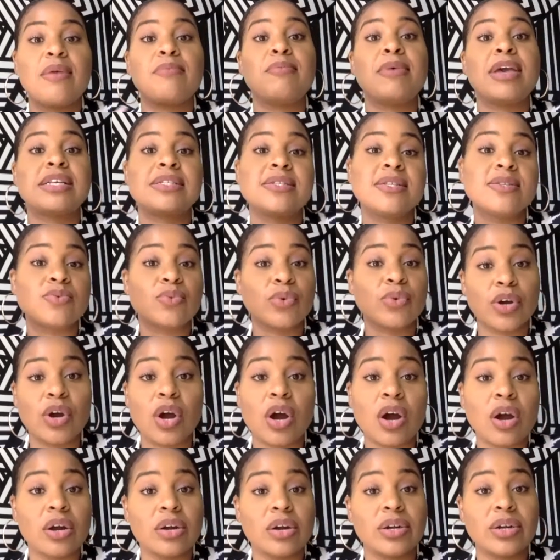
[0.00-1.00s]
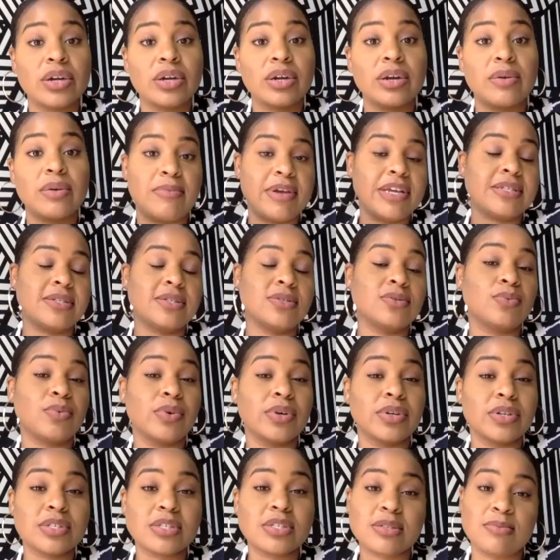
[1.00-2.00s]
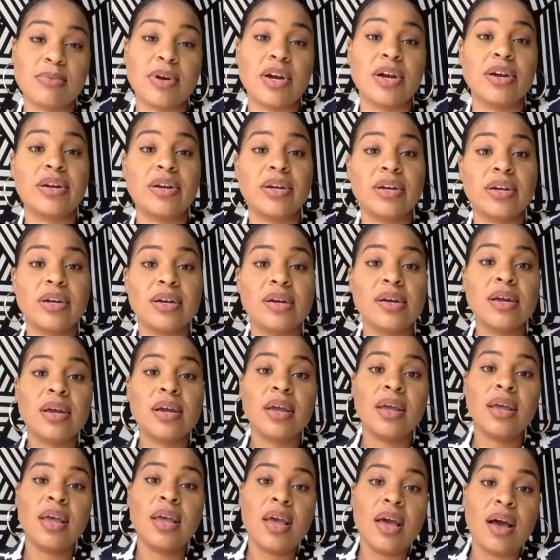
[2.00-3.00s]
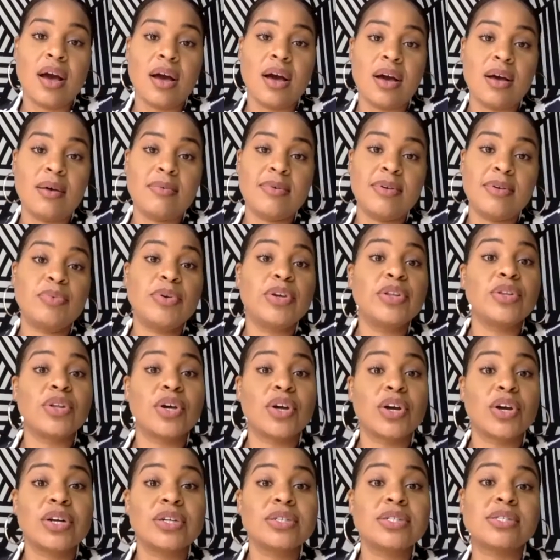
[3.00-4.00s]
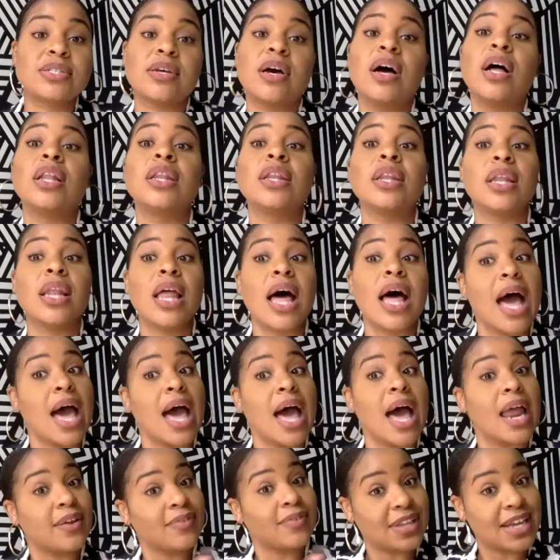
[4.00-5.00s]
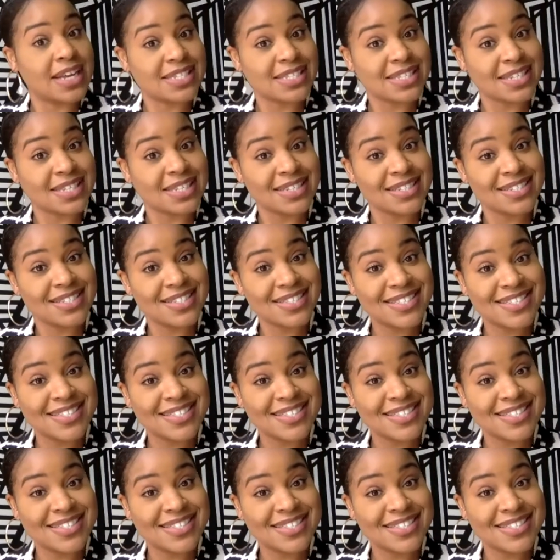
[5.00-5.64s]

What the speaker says: makes us work harder, it makes us work smarter. And we learned a lot of lessons,